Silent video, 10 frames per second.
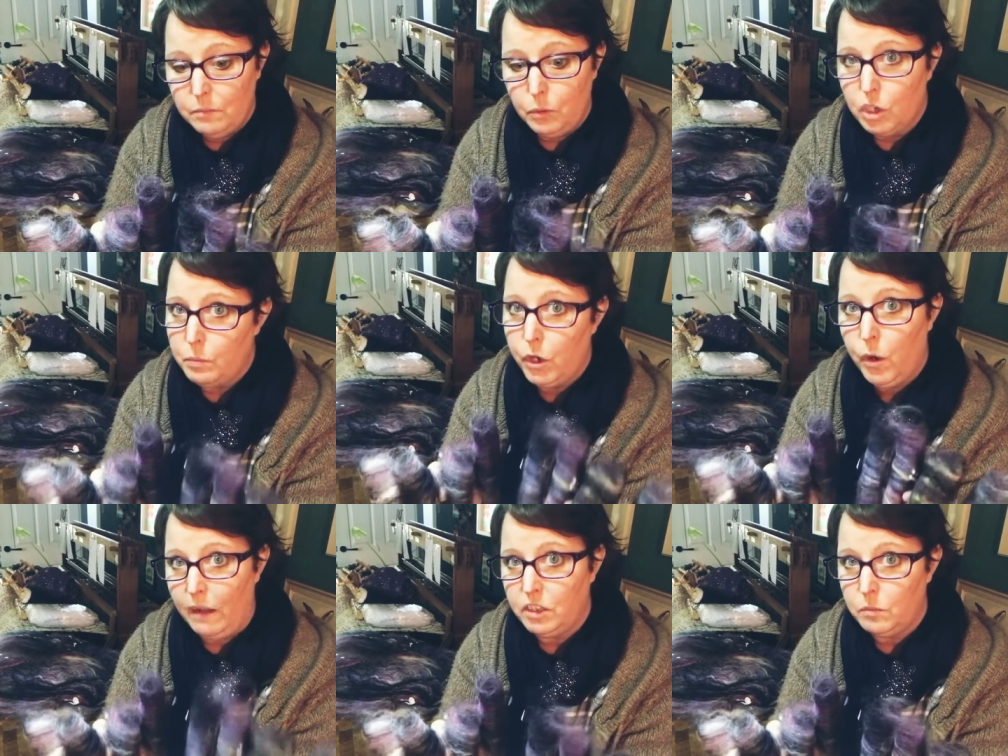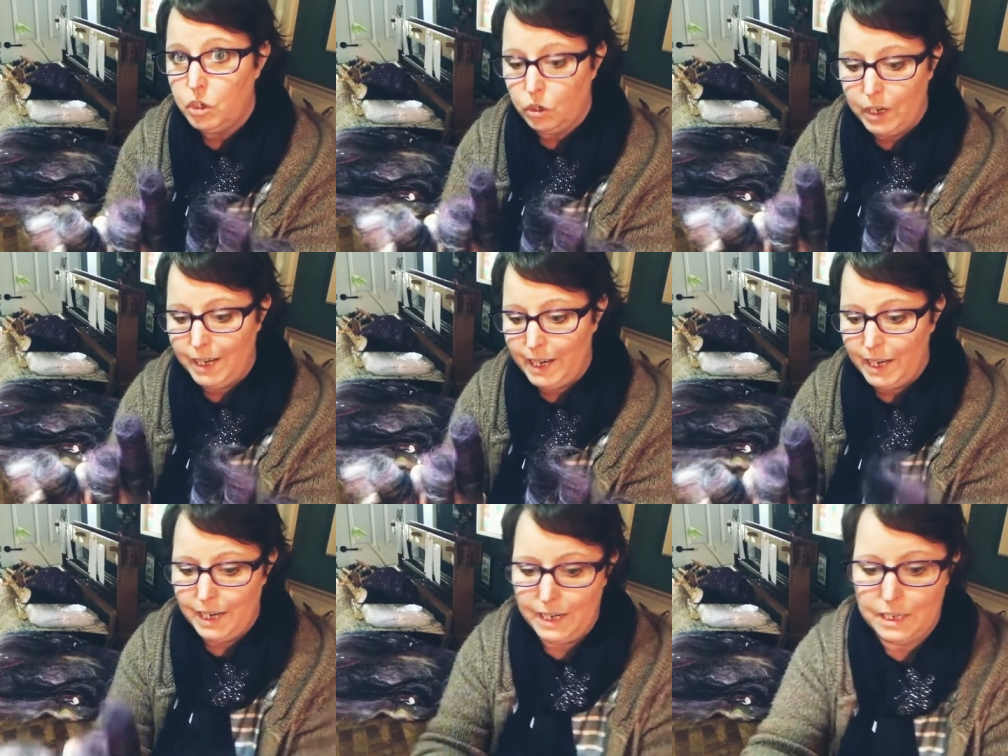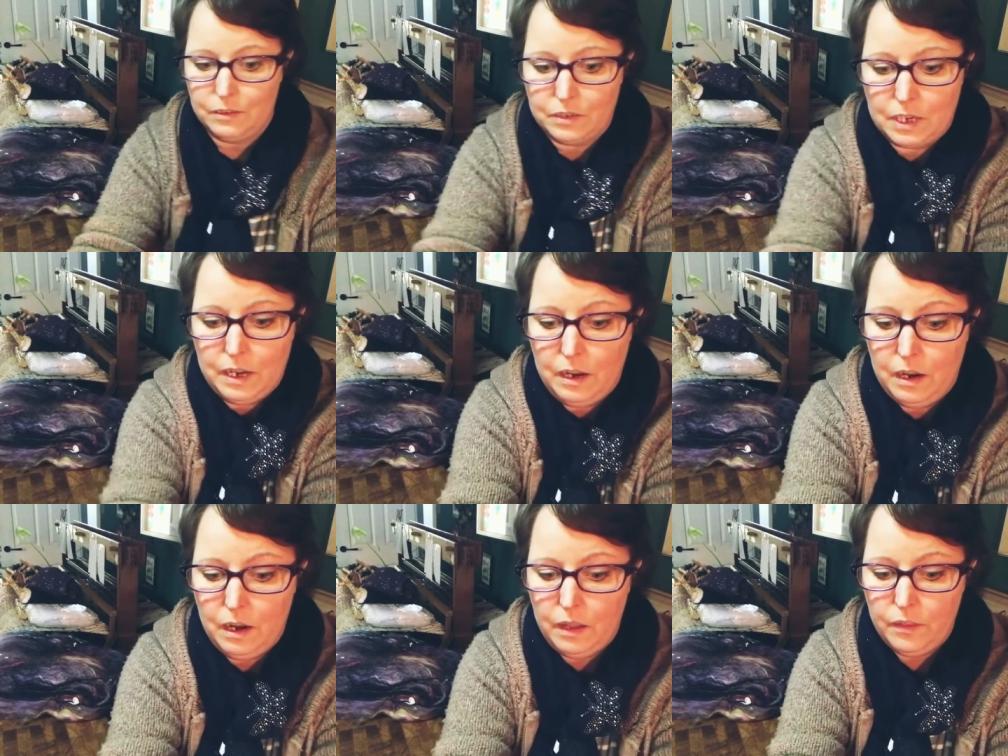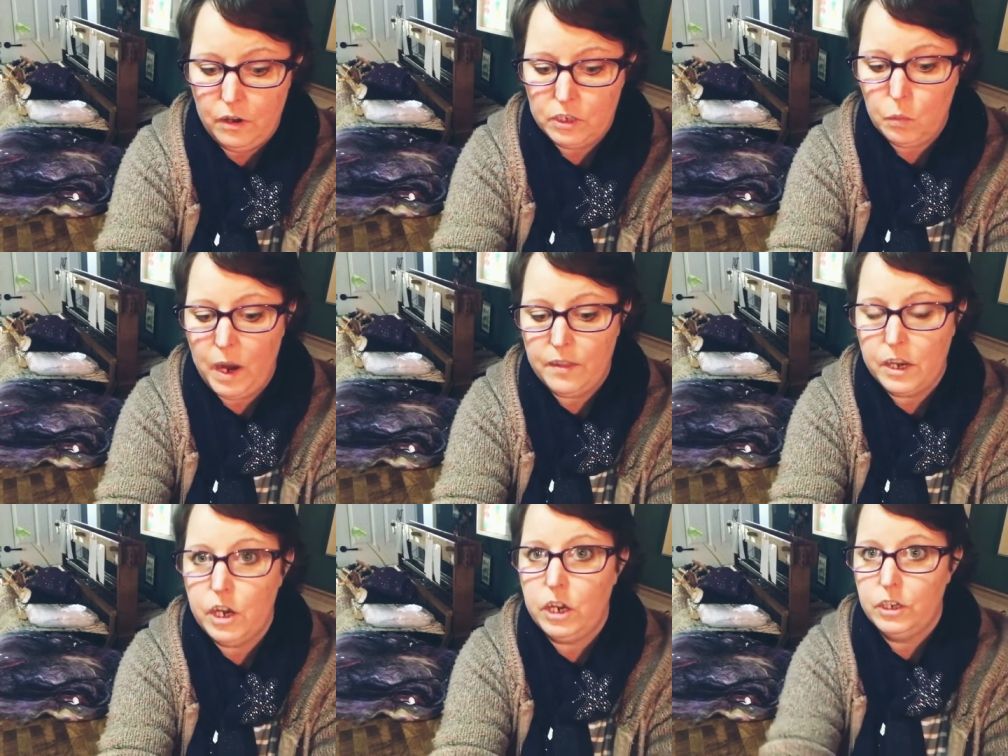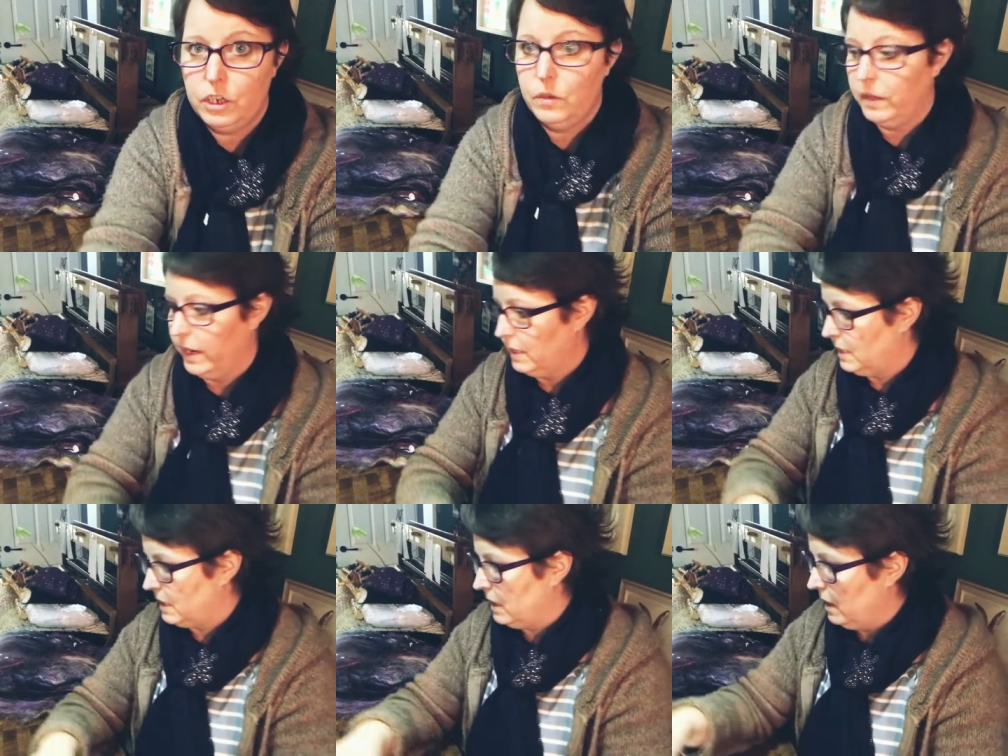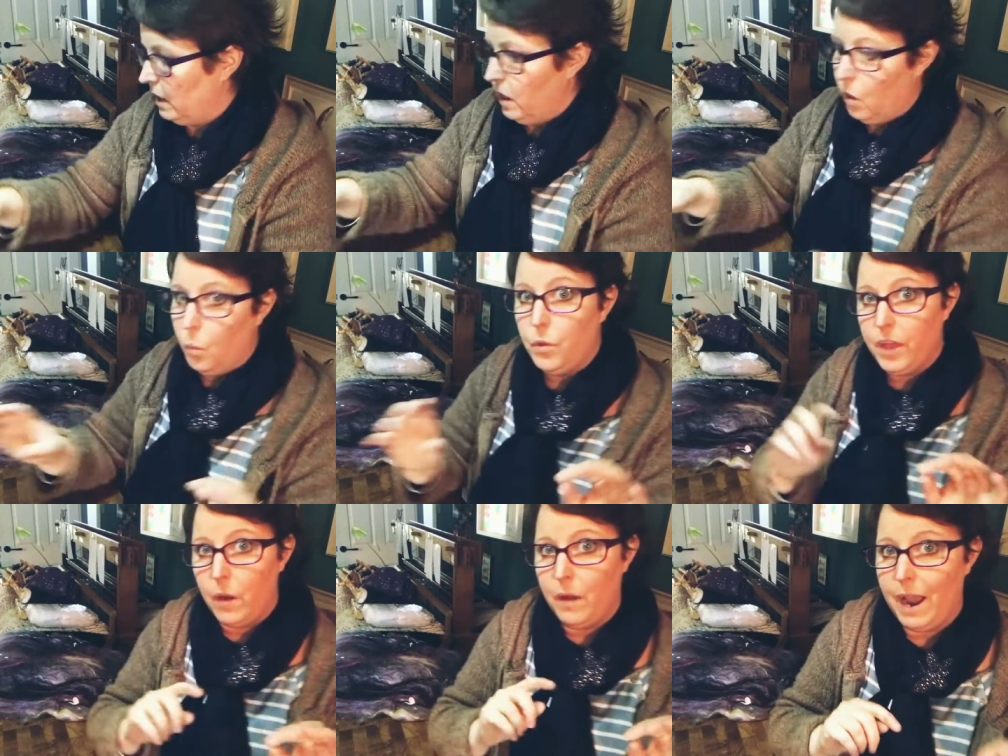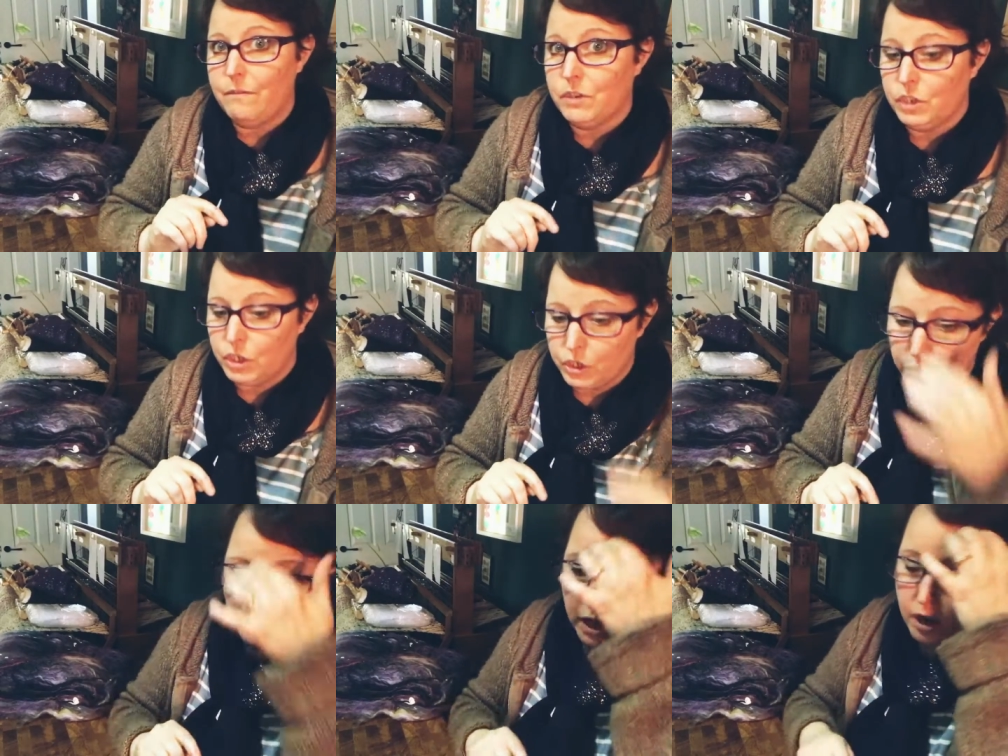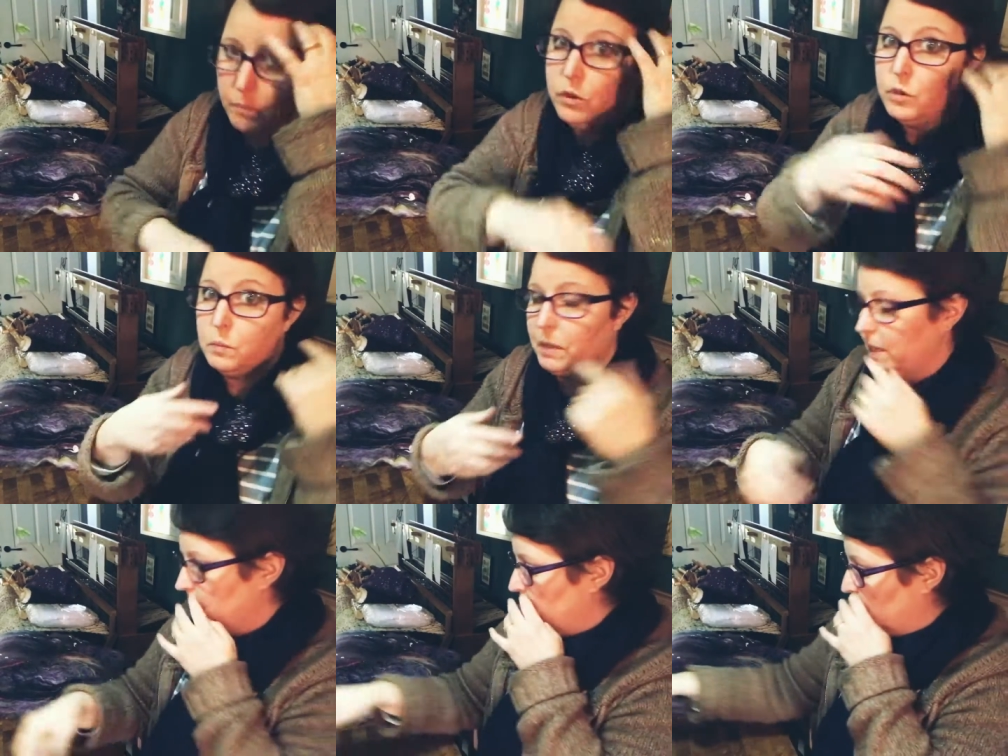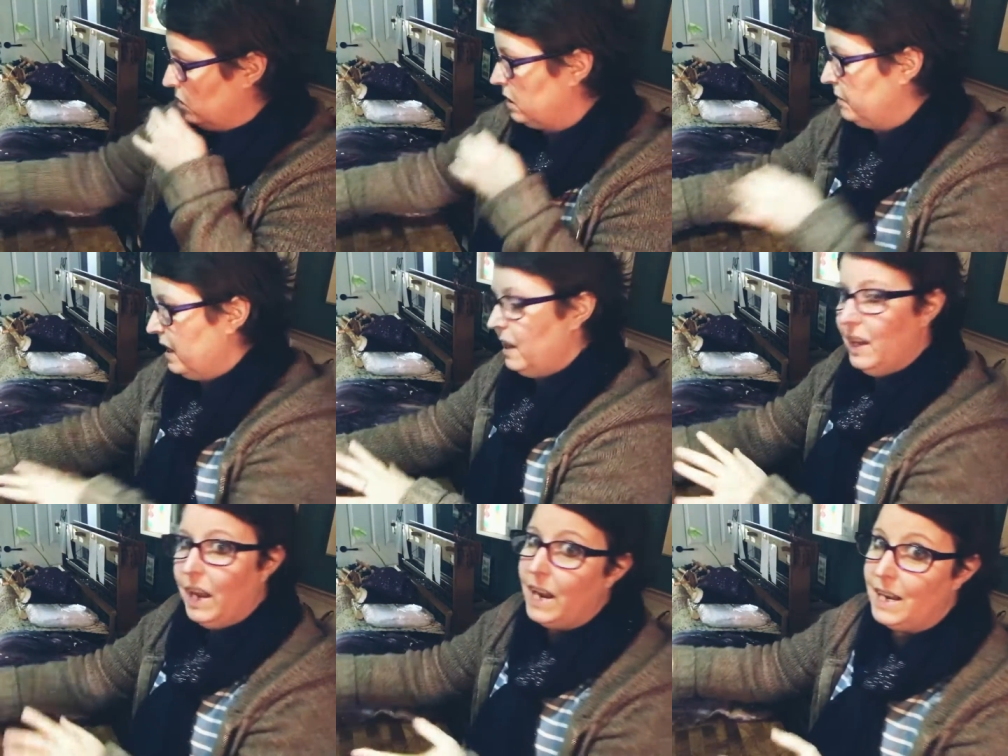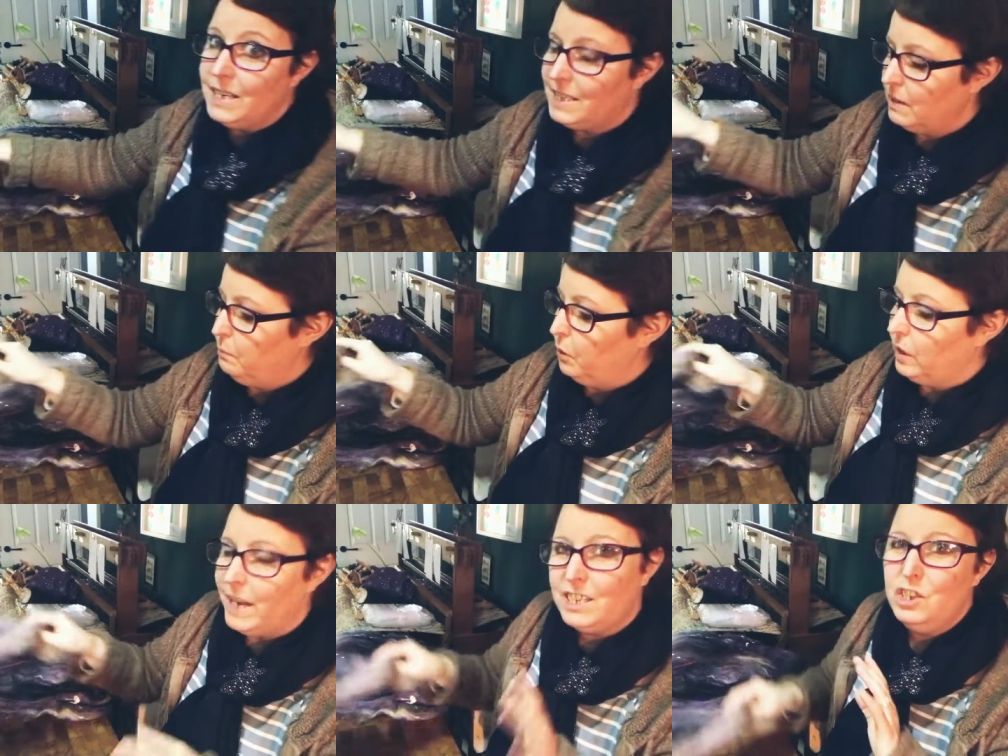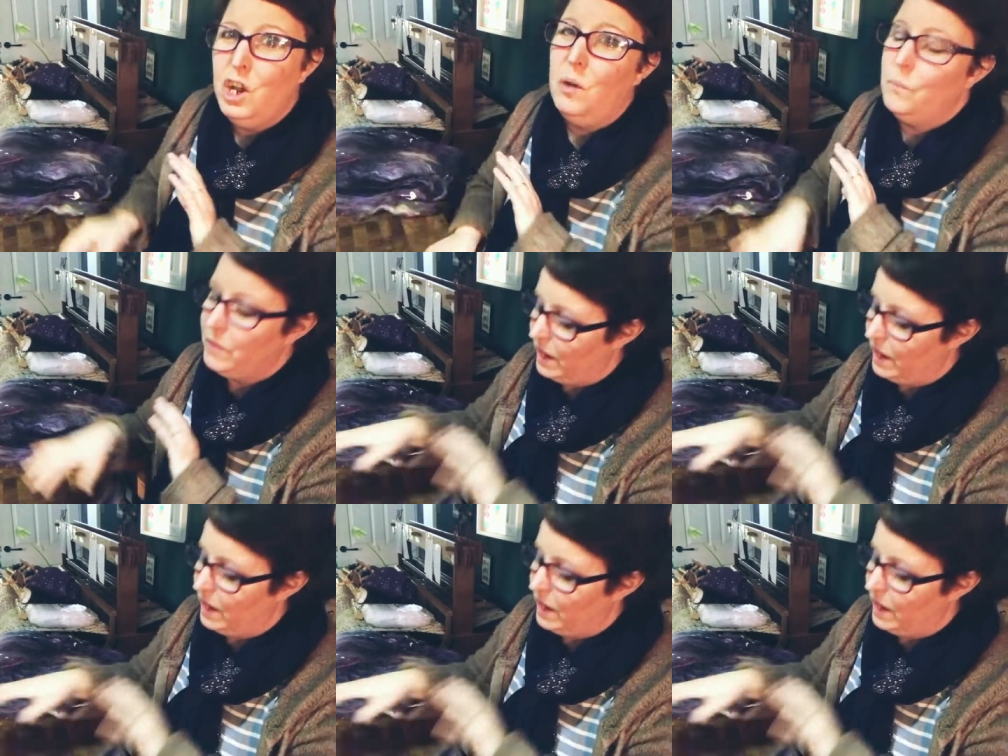board but you have some chunky knitting needles, there is a way that you can do this without having to um, use a blending board. It's simple, it's not,